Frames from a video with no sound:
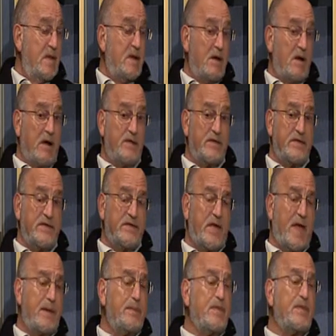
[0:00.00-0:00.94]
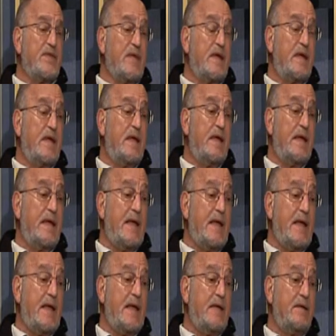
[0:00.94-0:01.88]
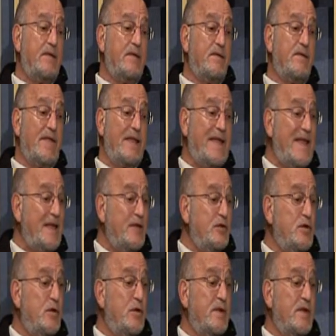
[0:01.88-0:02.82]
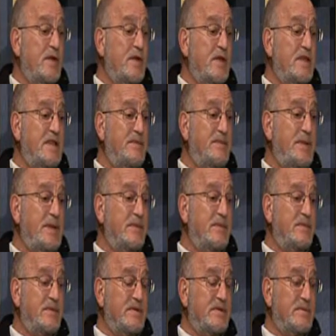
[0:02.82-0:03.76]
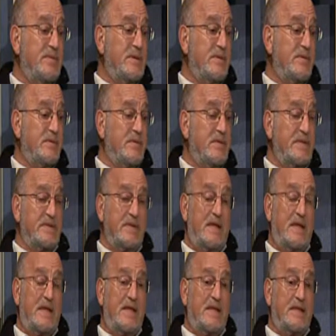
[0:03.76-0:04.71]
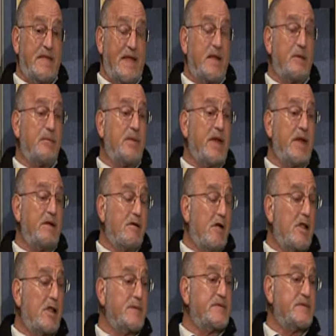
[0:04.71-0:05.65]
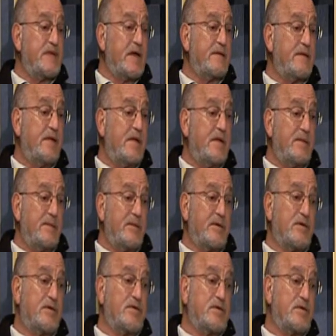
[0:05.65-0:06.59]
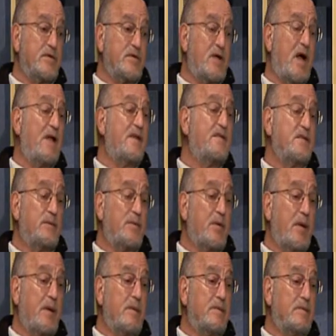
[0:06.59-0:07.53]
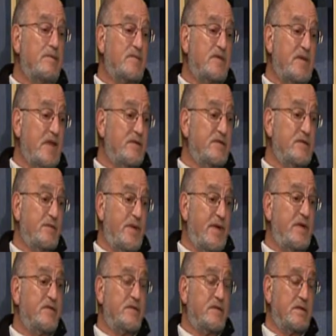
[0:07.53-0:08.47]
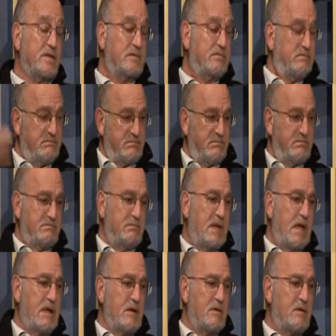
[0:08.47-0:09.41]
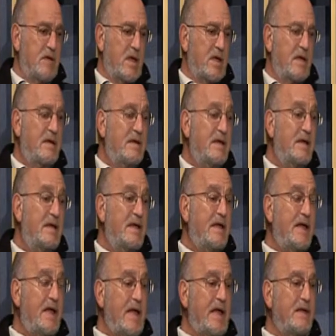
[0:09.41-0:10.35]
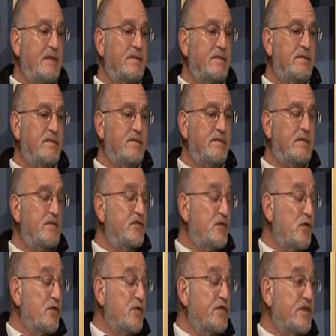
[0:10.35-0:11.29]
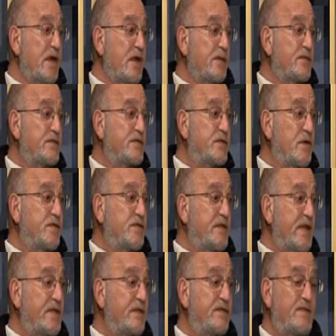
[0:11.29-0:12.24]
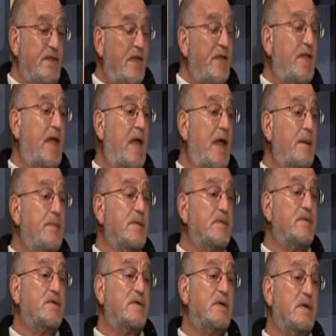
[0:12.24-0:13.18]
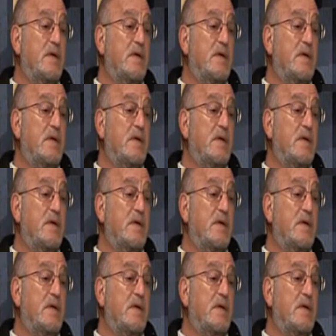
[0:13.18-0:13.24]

on this type of thing, and they can't do anything, and then the people that complain are all upset. The person who's causing the problem tells you basically, I don't care, and there's no result. So it's like nothing happens.